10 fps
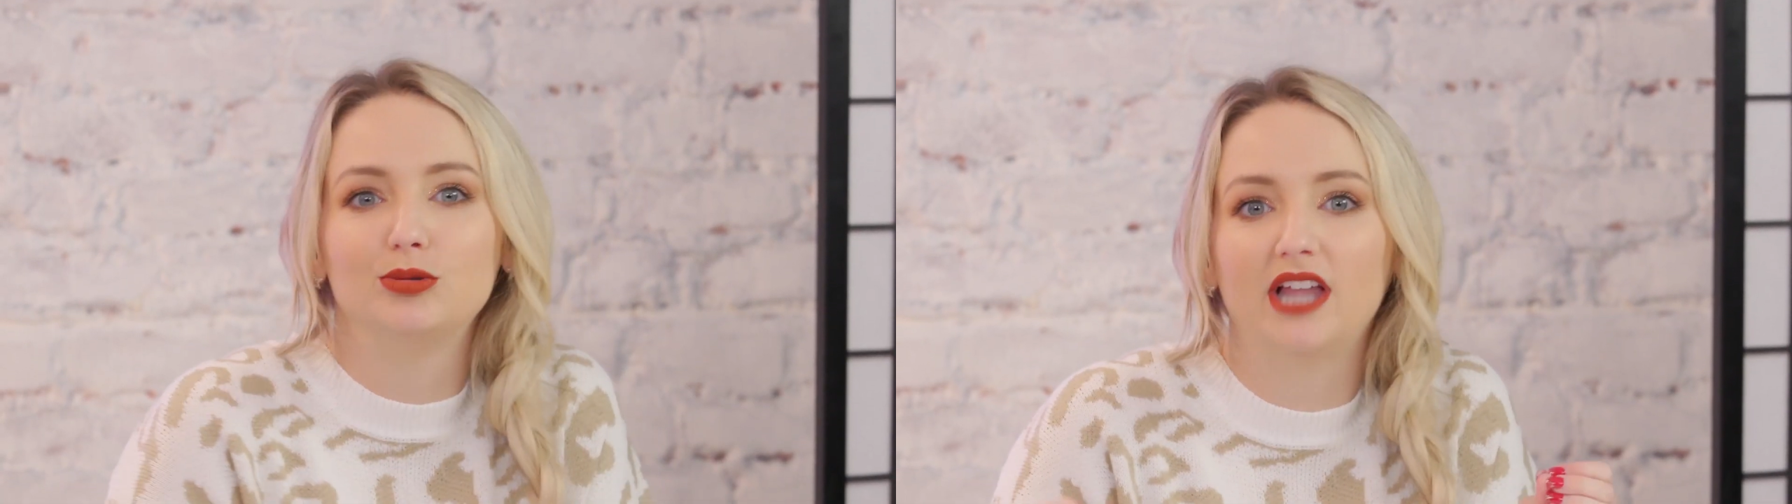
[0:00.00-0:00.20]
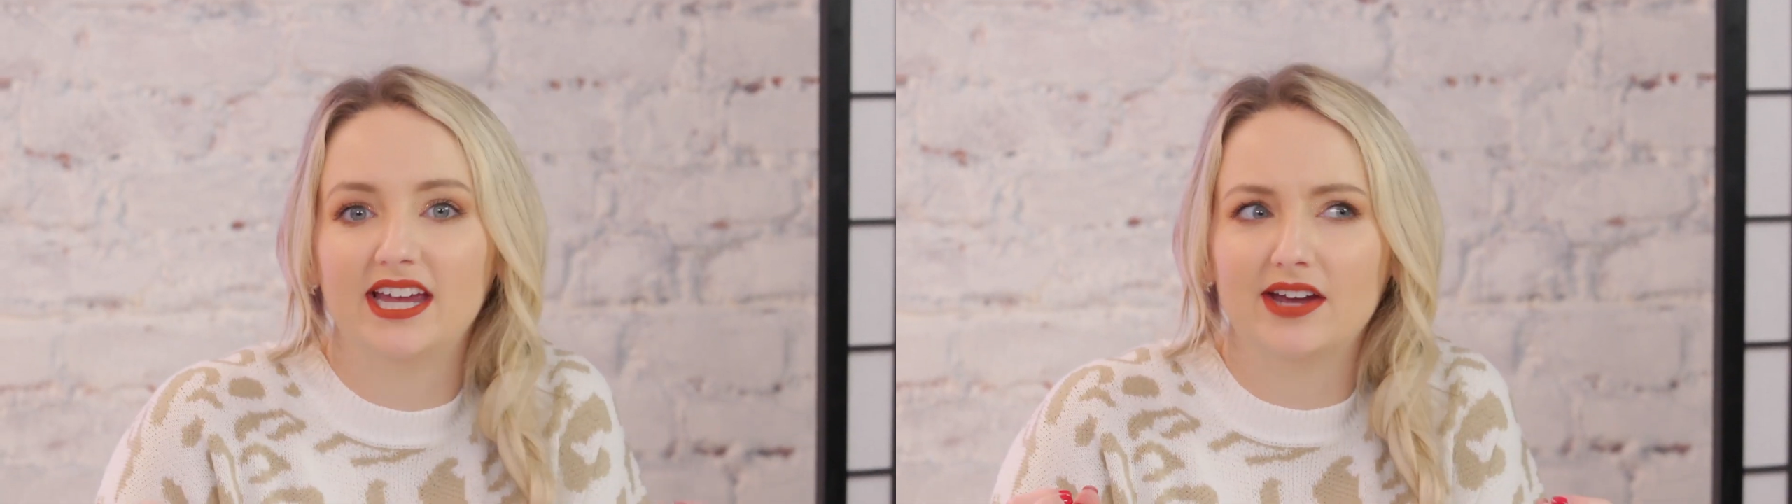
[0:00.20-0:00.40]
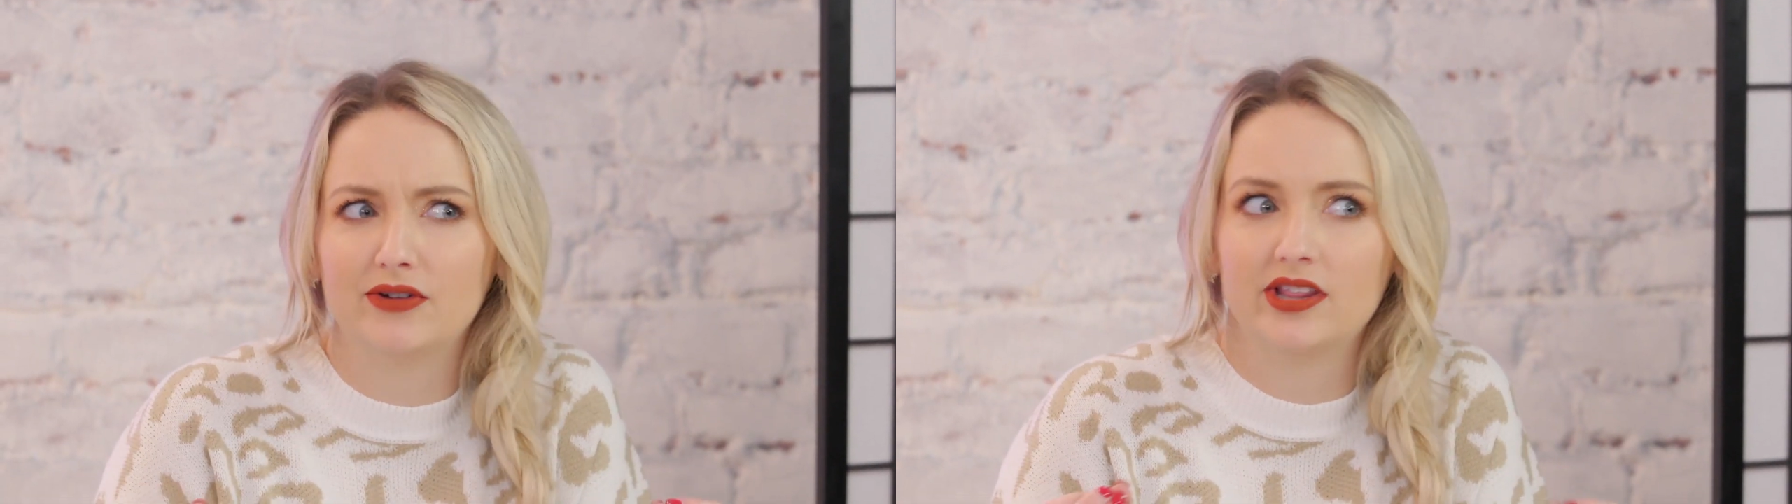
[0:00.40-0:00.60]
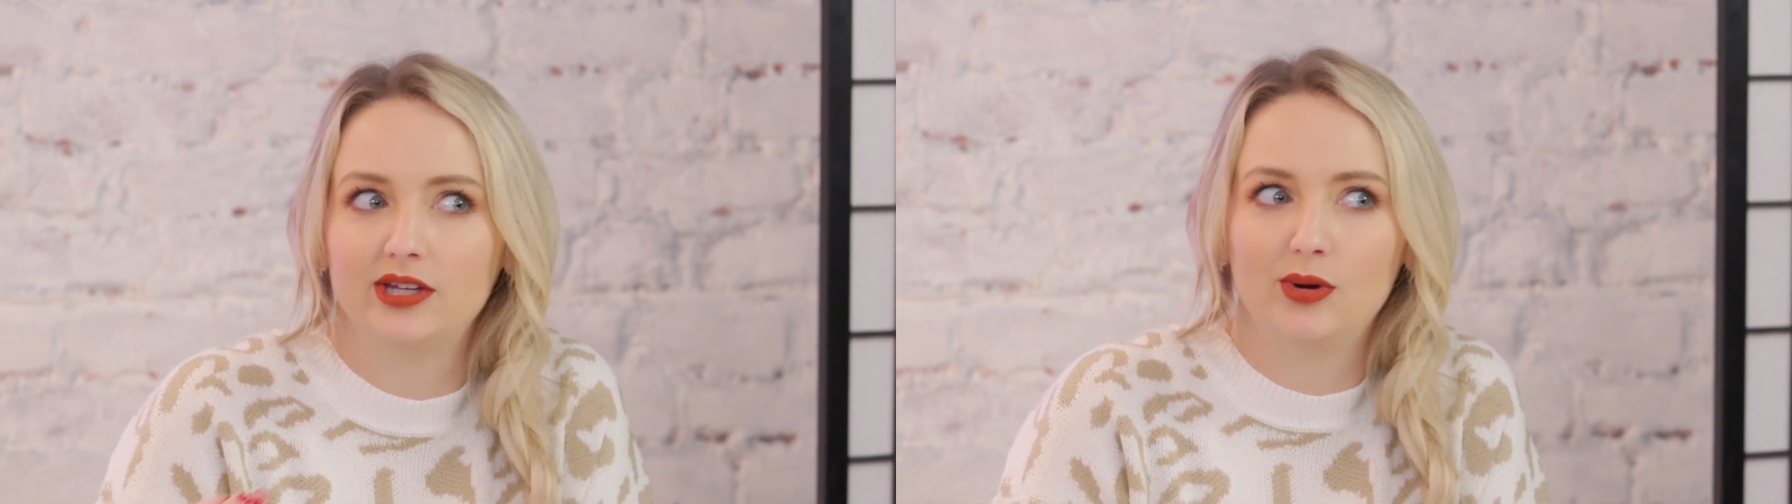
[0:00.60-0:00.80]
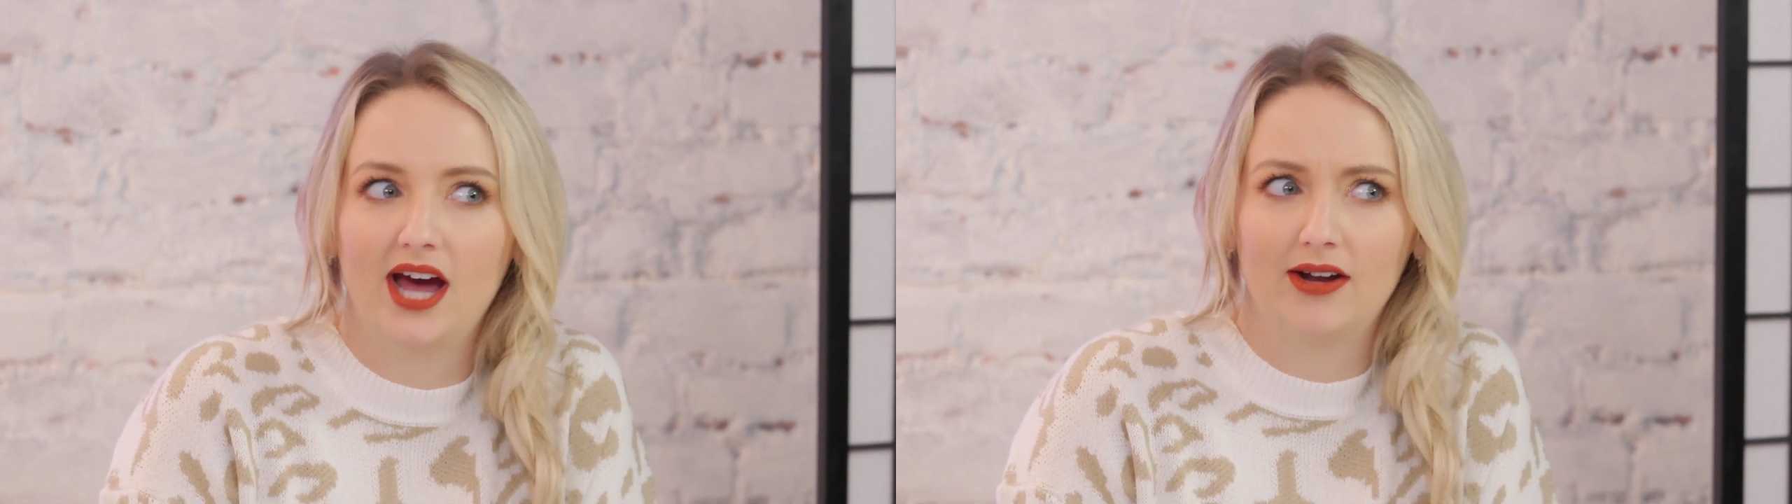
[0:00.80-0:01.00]
like everything
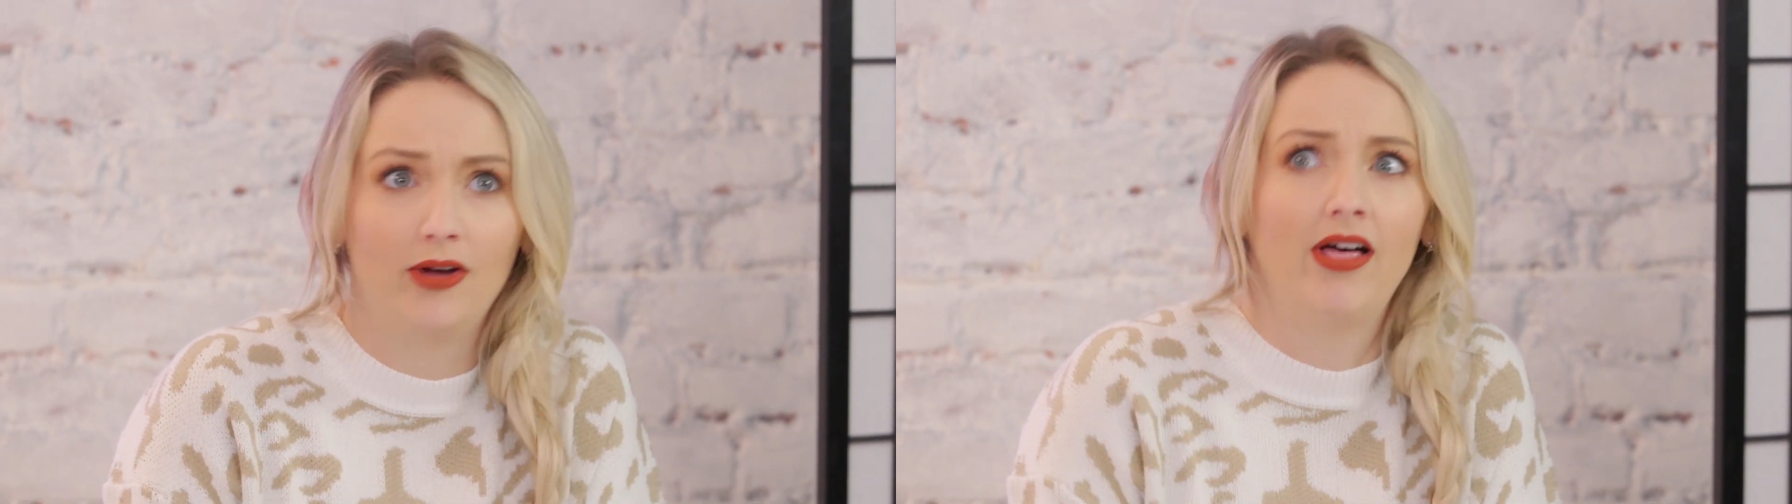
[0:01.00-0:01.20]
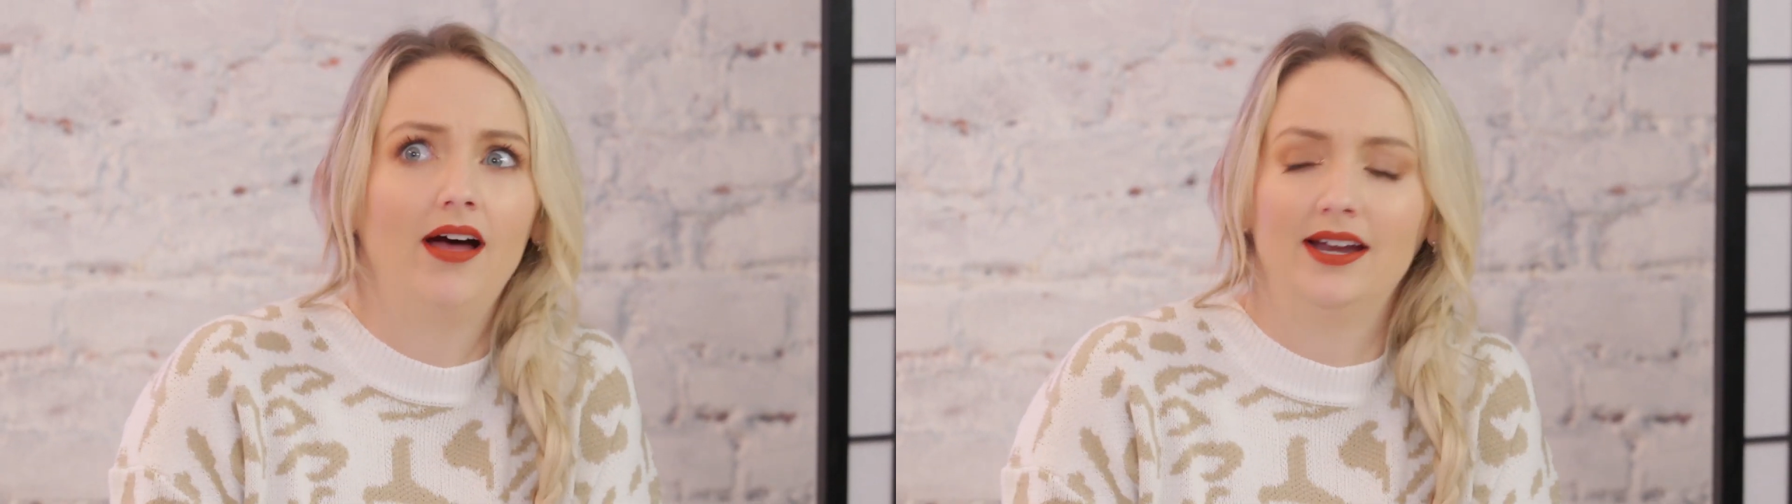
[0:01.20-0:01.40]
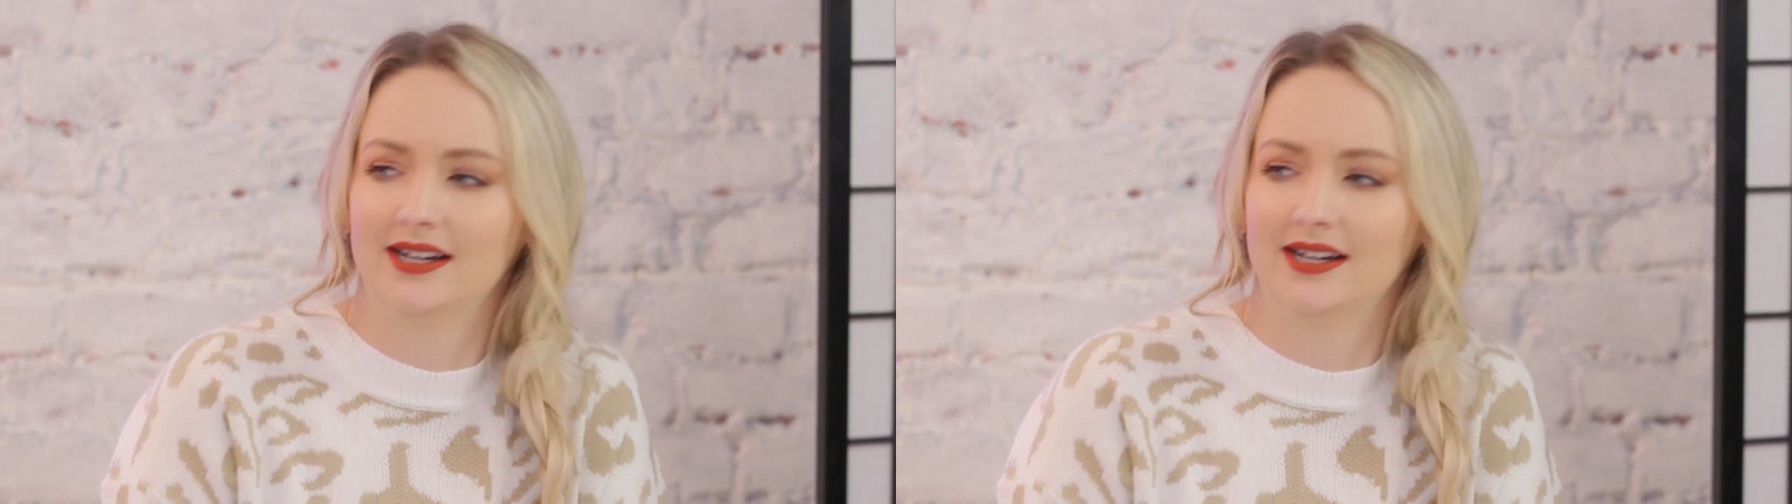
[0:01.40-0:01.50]
you got online.